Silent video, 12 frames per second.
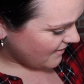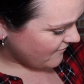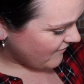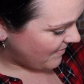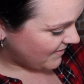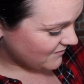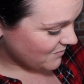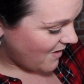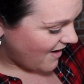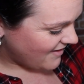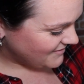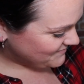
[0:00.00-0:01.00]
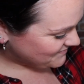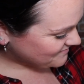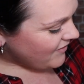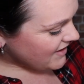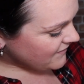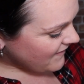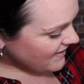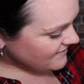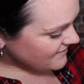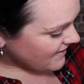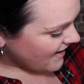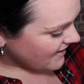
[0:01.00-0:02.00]
repertoire, the
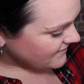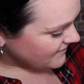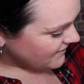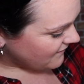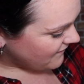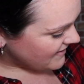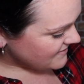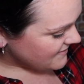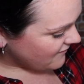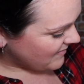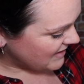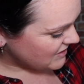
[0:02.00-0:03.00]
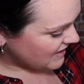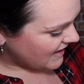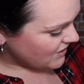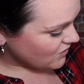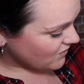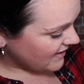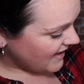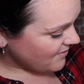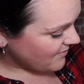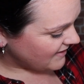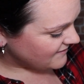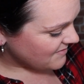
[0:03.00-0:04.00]
Advanced Guide to Defensive Magic is your
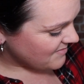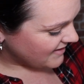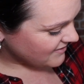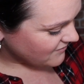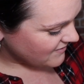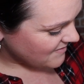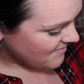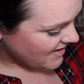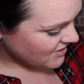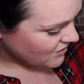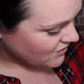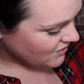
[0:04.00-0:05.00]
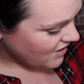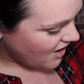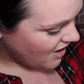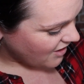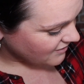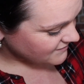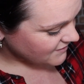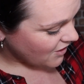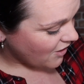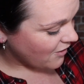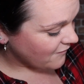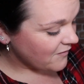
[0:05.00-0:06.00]
gateway to mastering the magical art
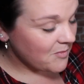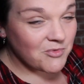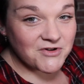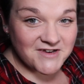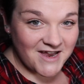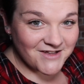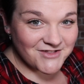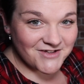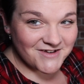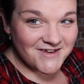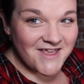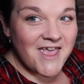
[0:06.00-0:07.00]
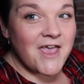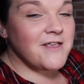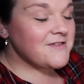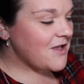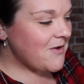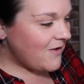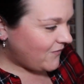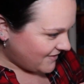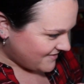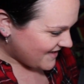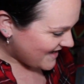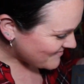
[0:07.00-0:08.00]
of protection. So if you
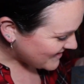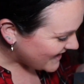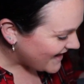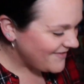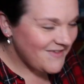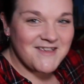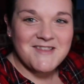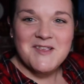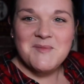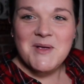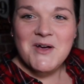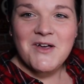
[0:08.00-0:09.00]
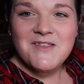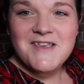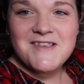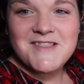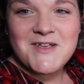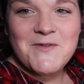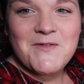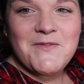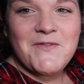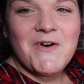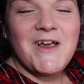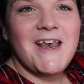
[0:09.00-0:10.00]
see me like this, it's because it's silver
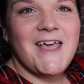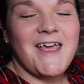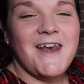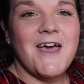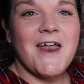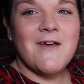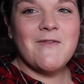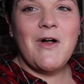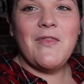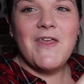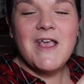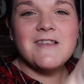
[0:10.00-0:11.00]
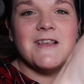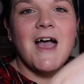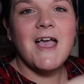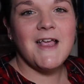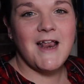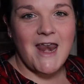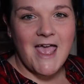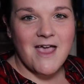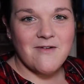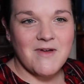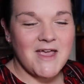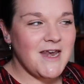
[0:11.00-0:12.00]
foiling and I've got this light
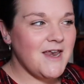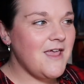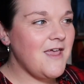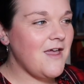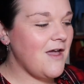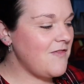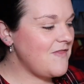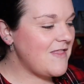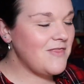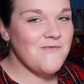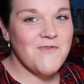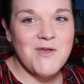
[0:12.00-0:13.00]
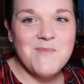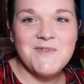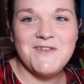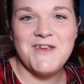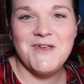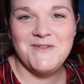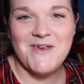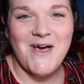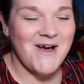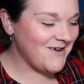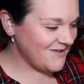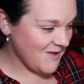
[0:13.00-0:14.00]
glaring and then the room's too
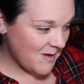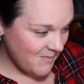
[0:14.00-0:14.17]
dark. So